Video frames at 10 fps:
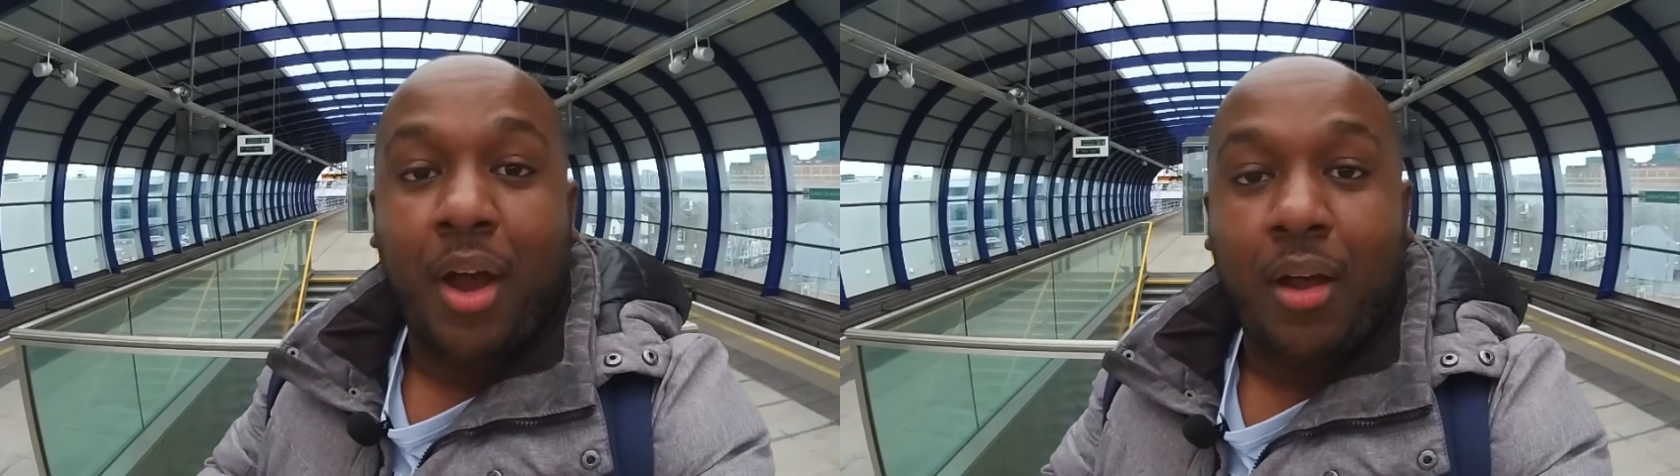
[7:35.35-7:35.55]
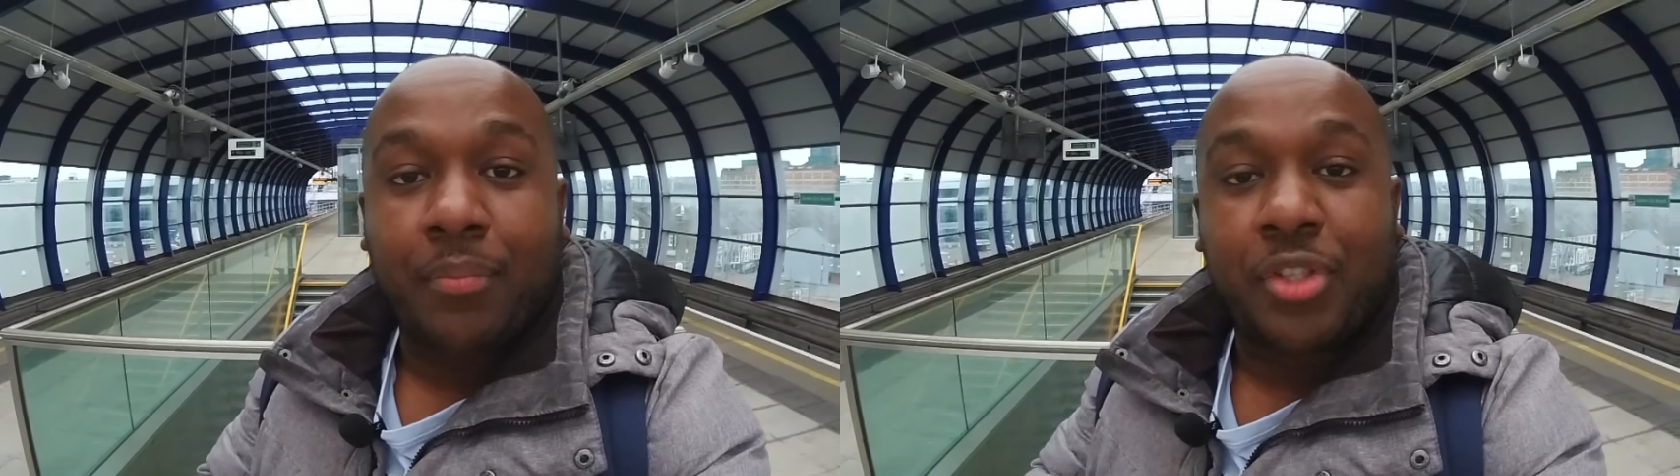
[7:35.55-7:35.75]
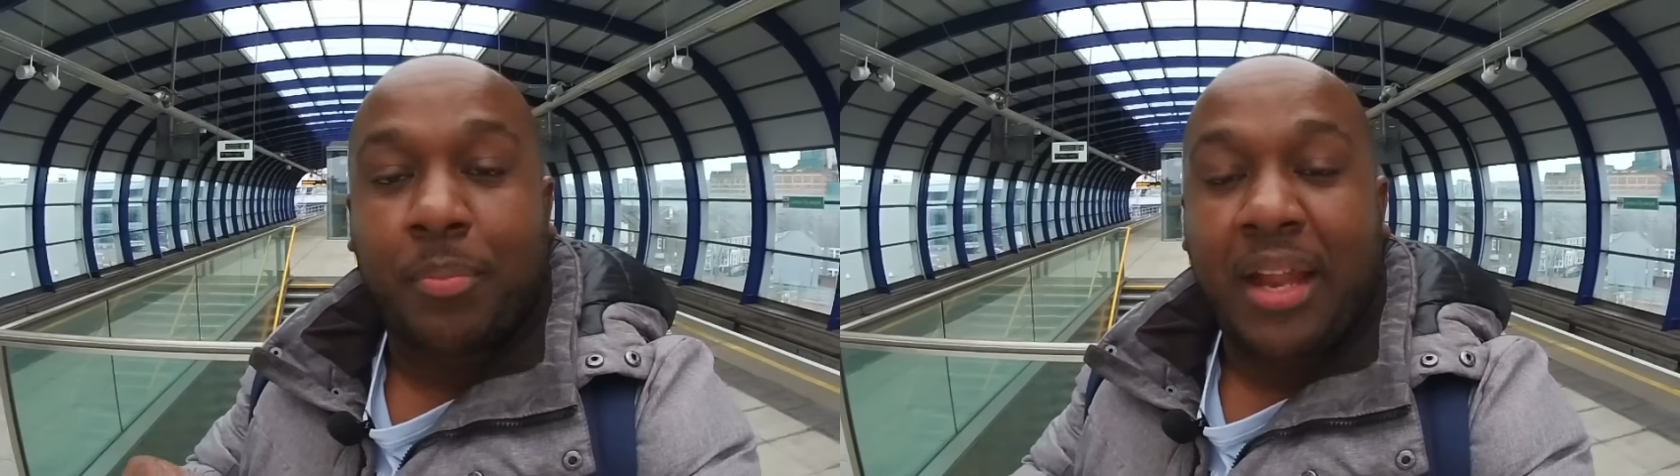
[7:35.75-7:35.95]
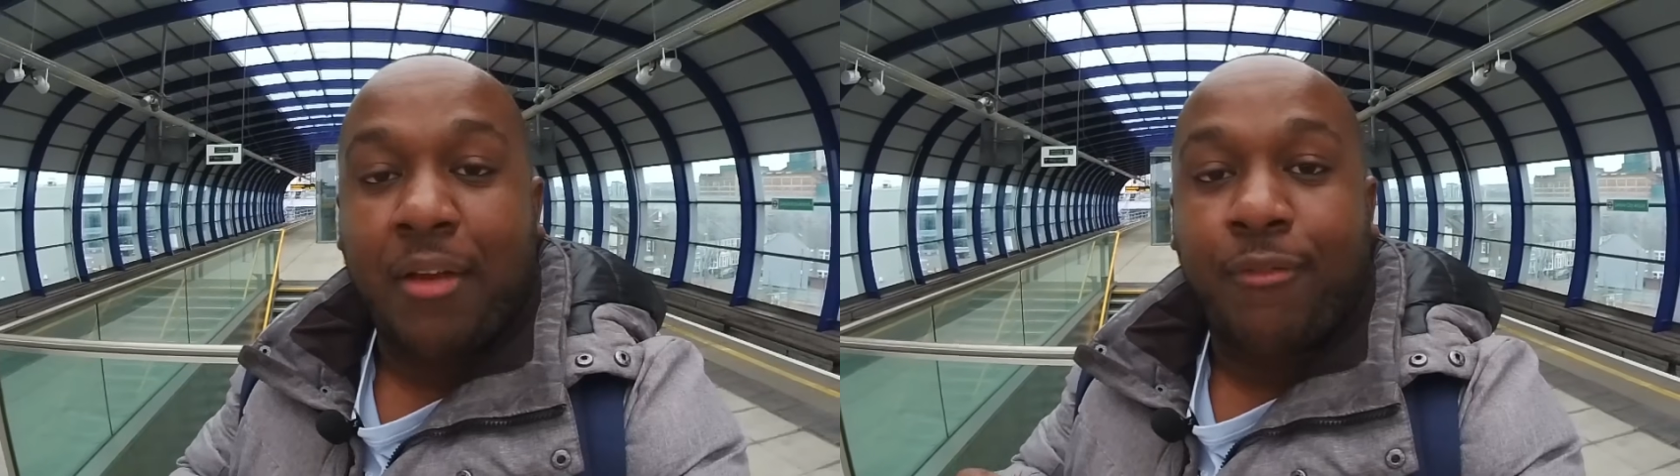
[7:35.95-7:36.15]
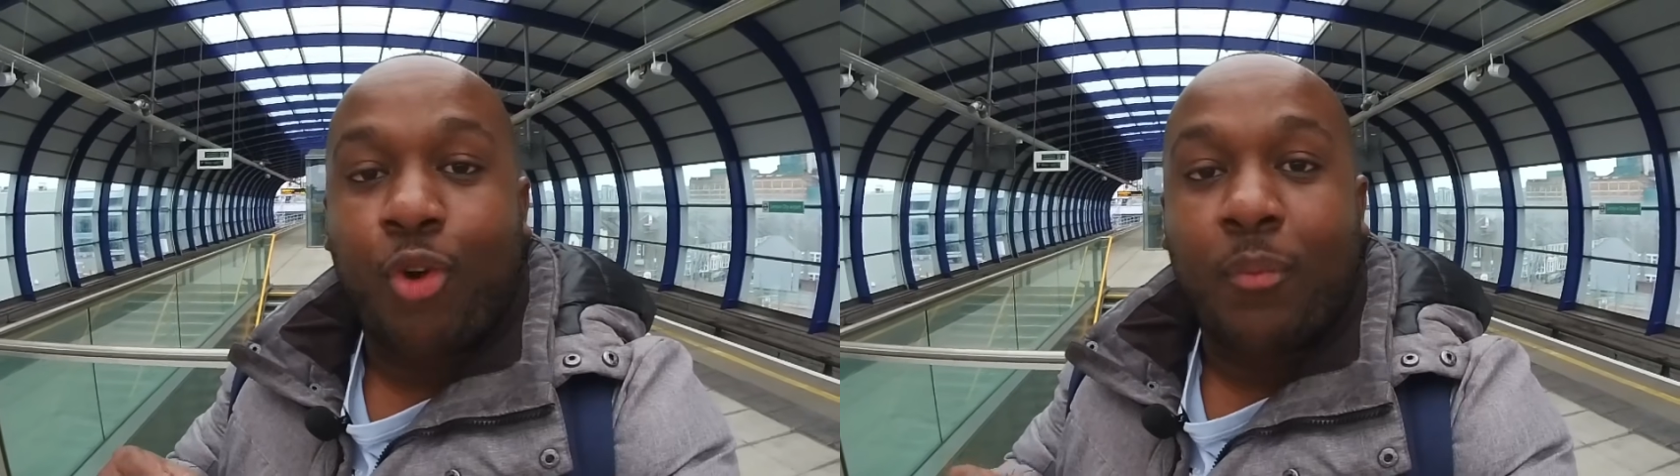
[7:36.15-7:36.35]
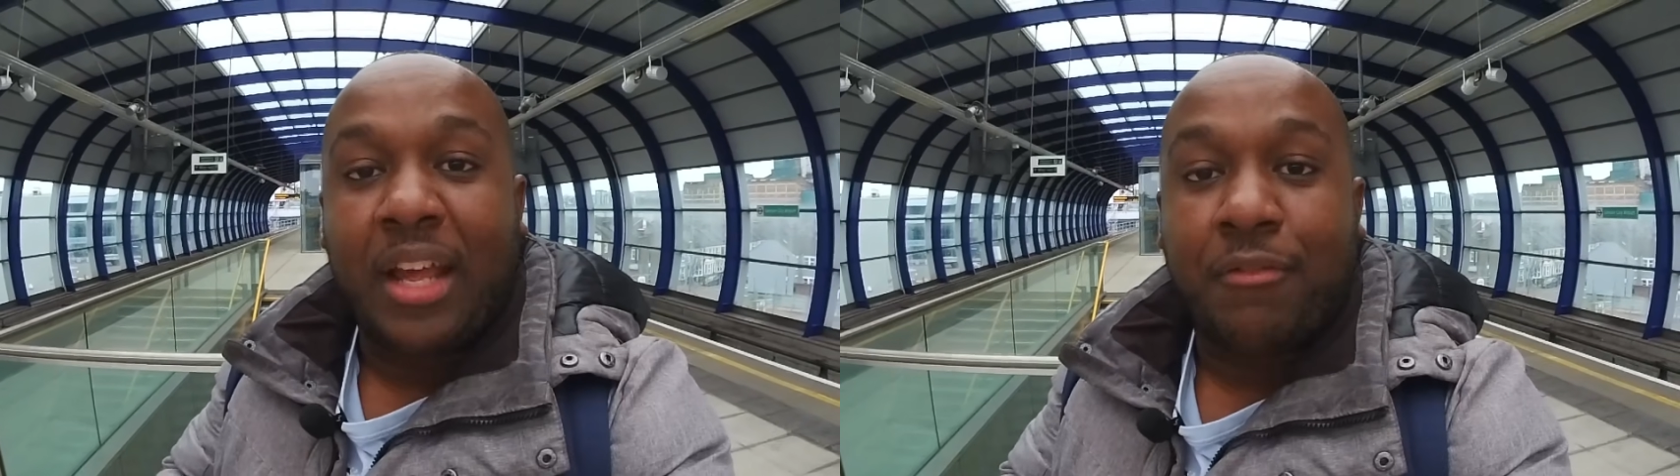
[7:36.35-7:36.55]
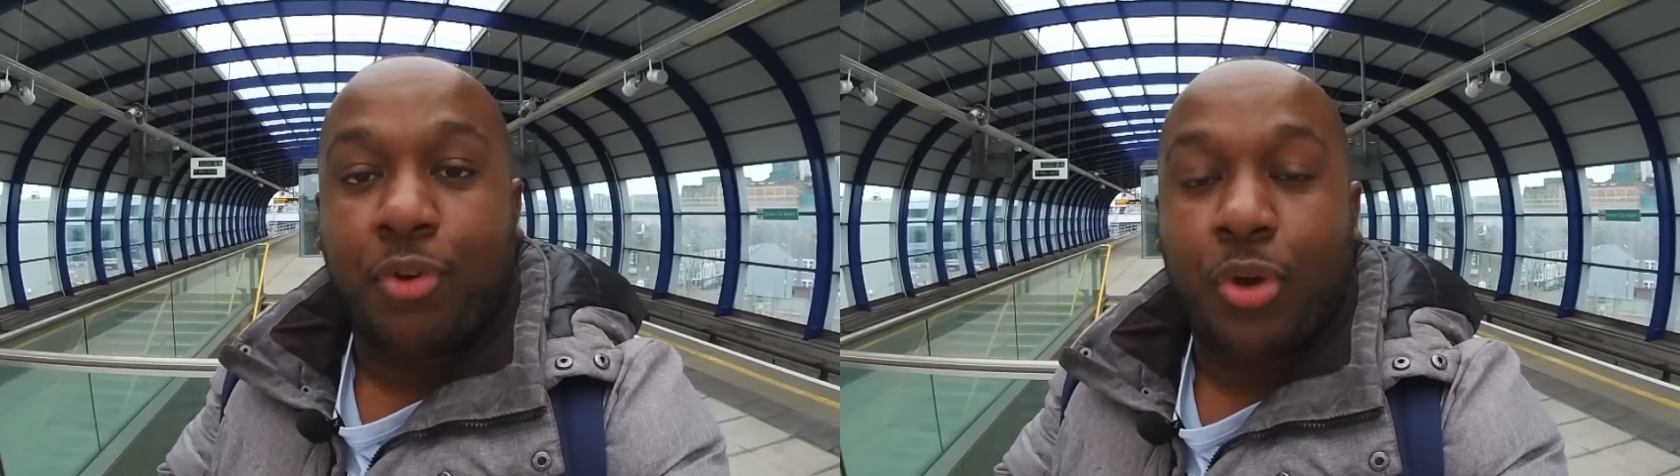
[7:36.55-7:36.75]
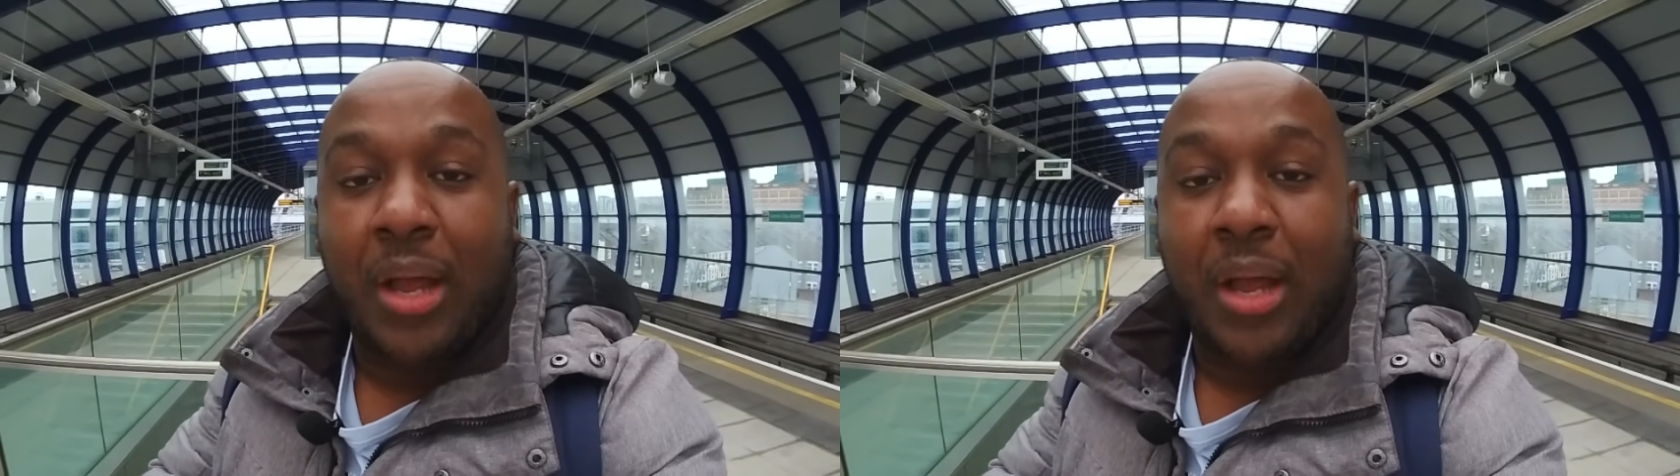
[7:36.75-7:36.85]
up to platform level,